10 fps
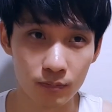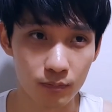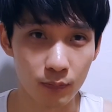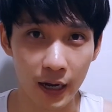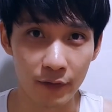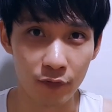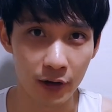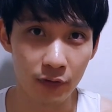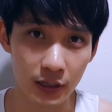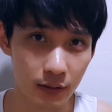my
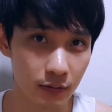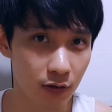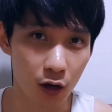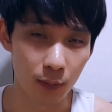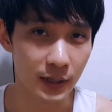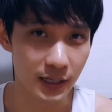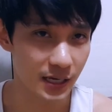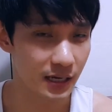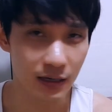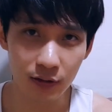favorite
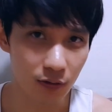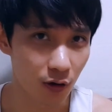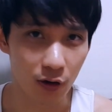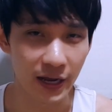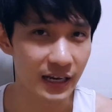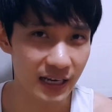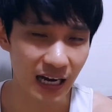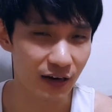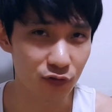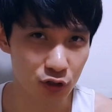comedy or any
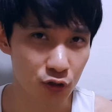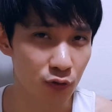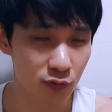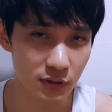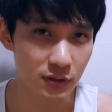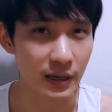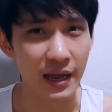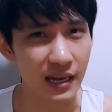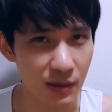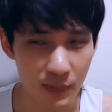kind of shows,
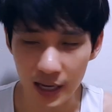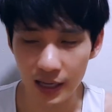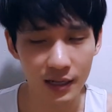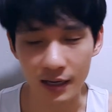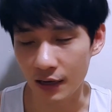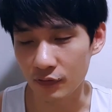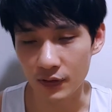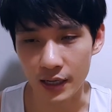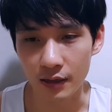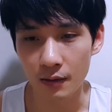anime, that kind of
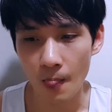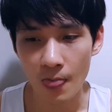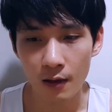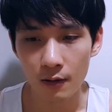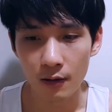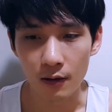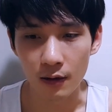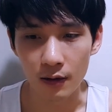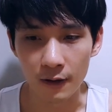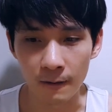
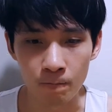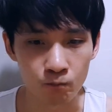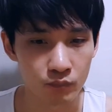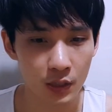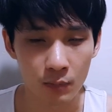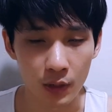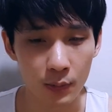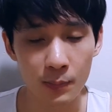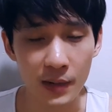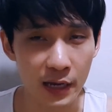thing. Maybe
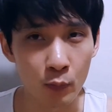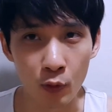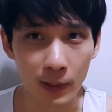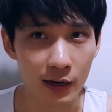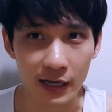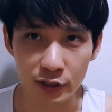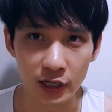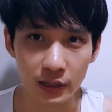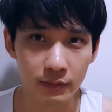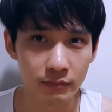play Mobile
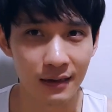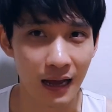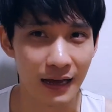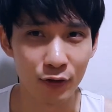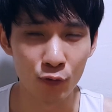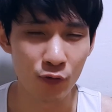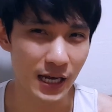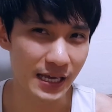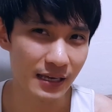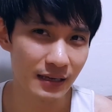Legend. I don't
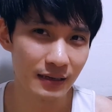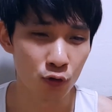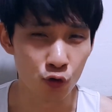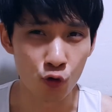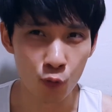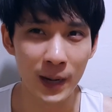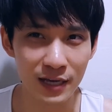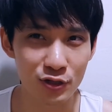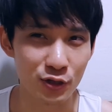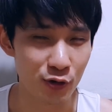really do
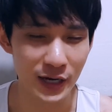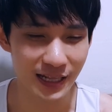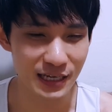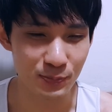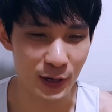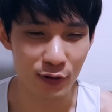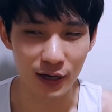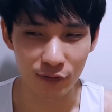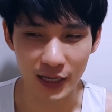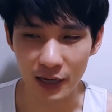much during this period
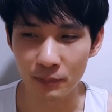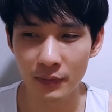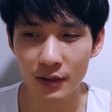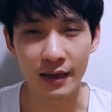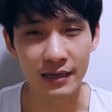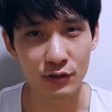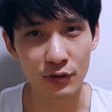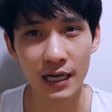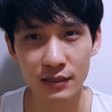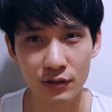of time. As you
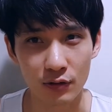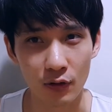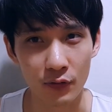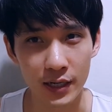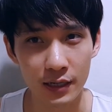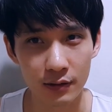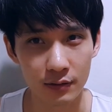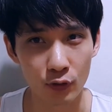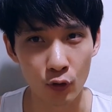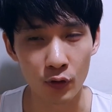guys already
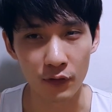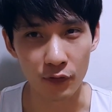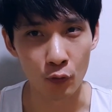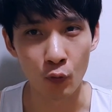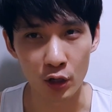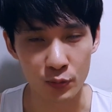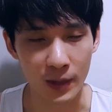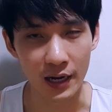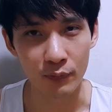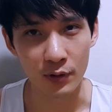know, if you watch
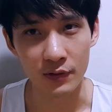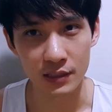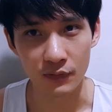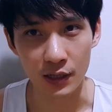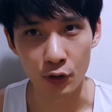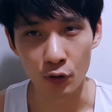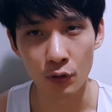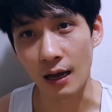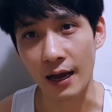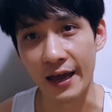my previous video,
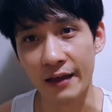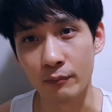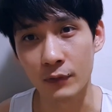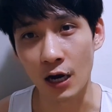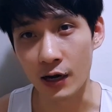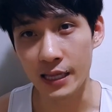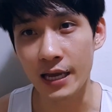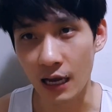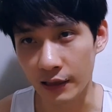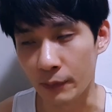I am currently
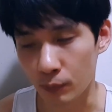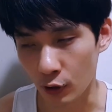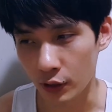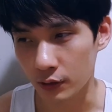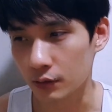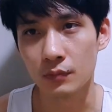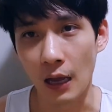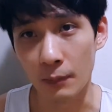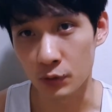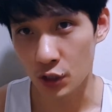unemployed.
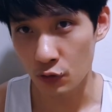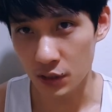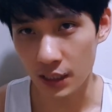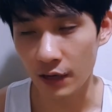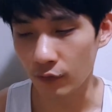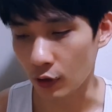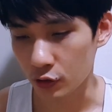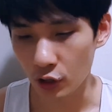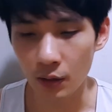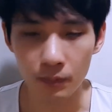I'm still seeking for a
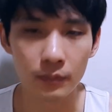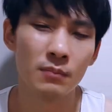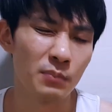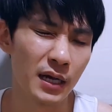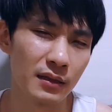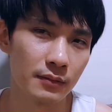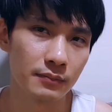job, but